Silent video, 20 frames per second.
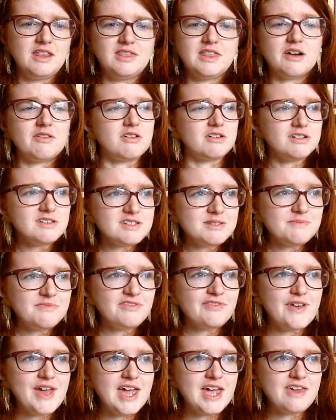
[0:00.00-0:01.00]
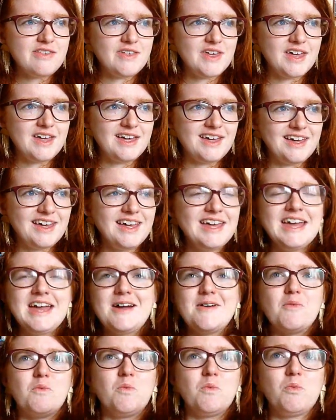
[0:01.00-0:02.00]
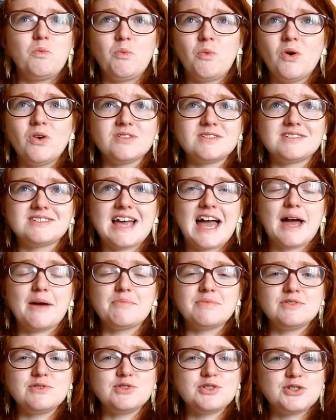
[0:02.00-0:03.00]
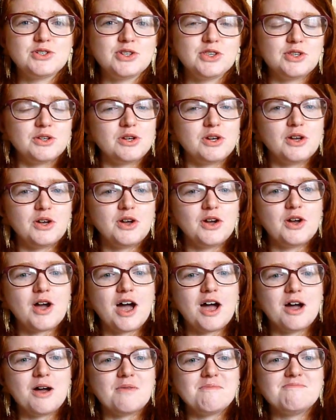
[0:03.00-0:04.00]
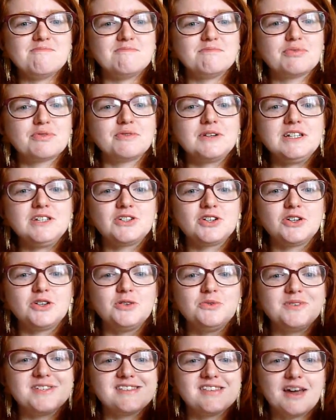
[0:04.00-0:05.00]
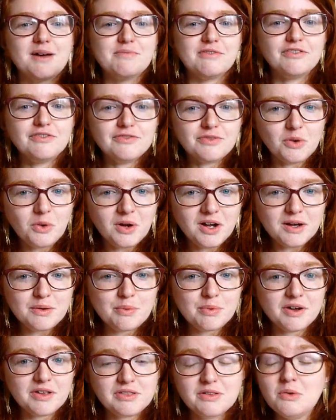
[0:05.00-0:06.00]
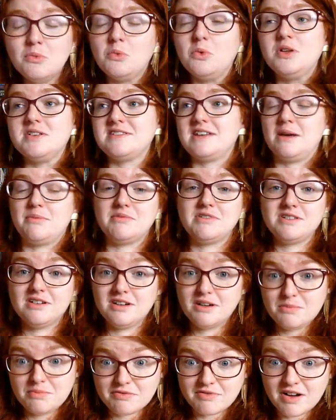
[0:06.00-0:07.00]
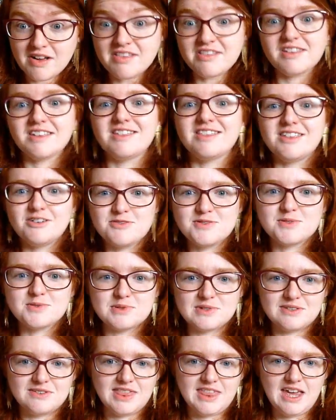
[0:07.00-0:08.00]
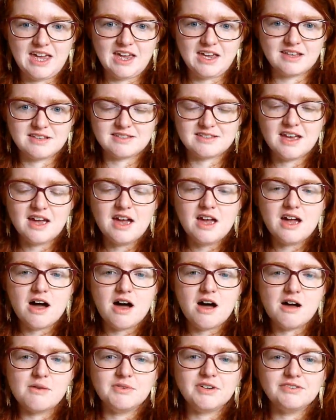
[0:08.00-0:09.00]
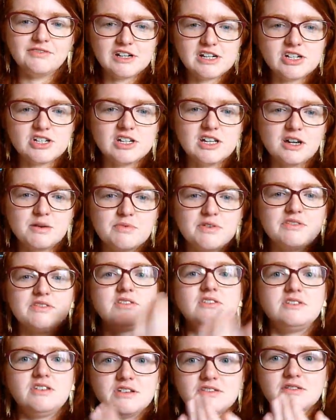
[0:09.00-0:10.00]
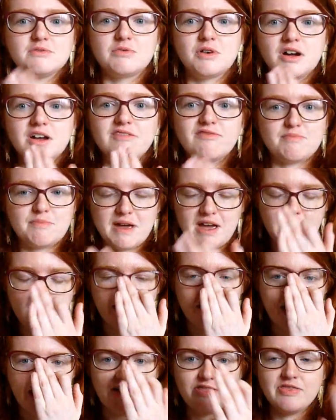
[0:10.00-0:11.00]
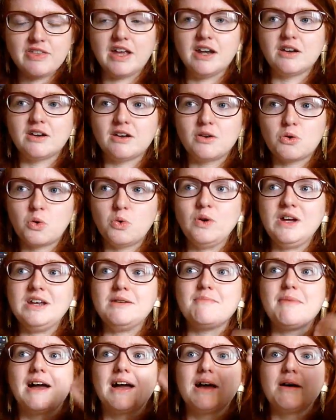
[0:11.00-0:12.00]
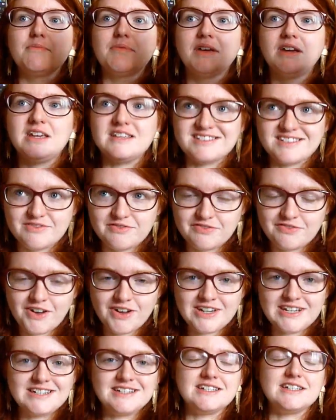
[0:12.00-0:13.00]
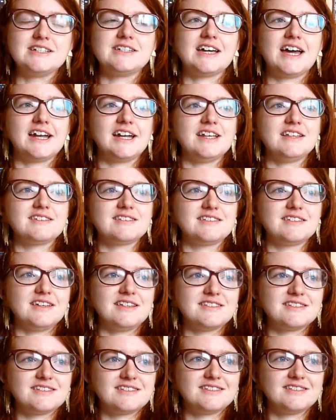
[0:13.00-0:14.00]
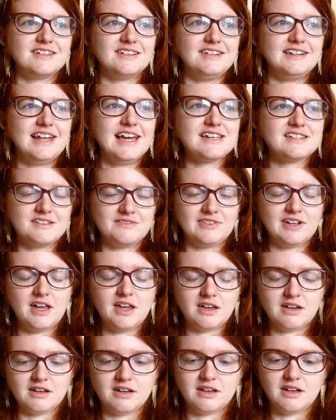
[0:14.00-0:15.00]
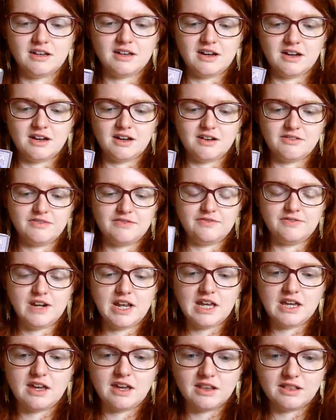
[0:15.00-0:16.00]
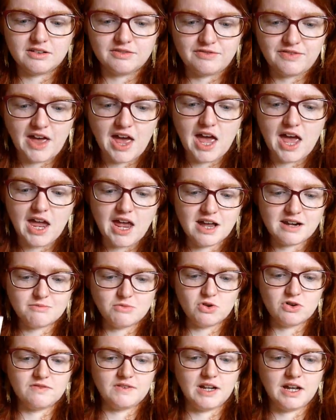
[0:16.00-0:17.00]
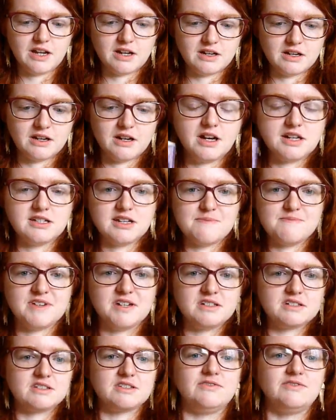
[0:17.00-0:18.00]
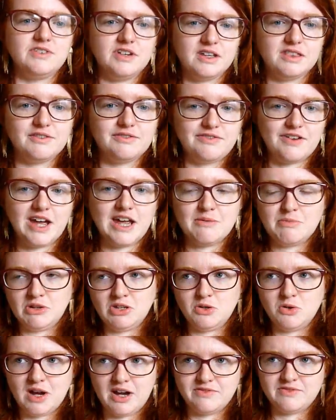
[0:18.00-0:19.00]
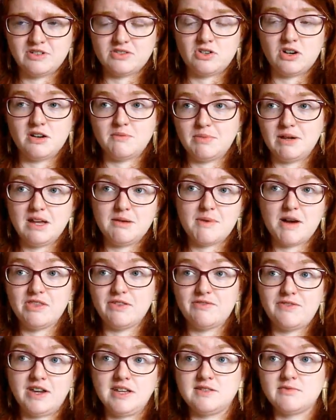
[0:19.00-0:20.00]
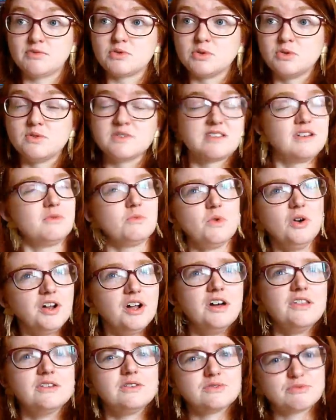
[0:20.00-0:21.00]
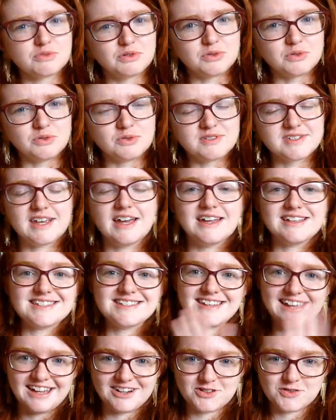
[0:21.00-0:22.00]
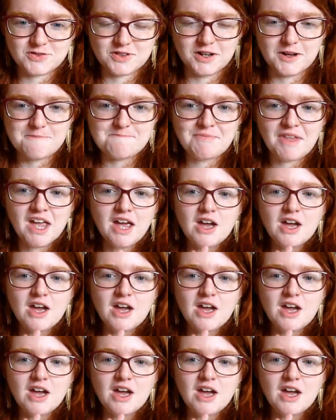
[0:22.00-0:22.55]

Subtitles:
there are some fae there, what's happened to the preacher who was there before her brother, what's happened to her brother, those sorts of things. Eventually her brother does arrive back, and then Queen Mab is invited, and it's less of like a fleeing the fae, and more of like a attempting to convert the fae, but you have to try and play by the fae's rules, and what are those rules, etc.